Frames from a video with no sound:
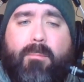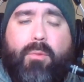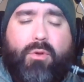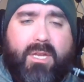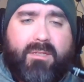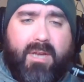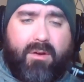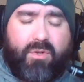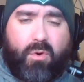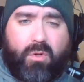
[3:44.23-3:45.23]
Boldy has now
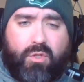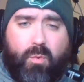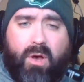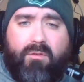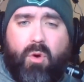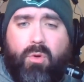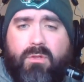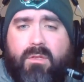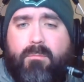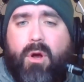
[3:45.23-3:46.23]
totaled 12
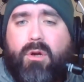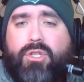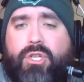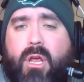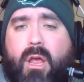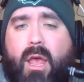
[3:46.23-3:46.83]
goals in March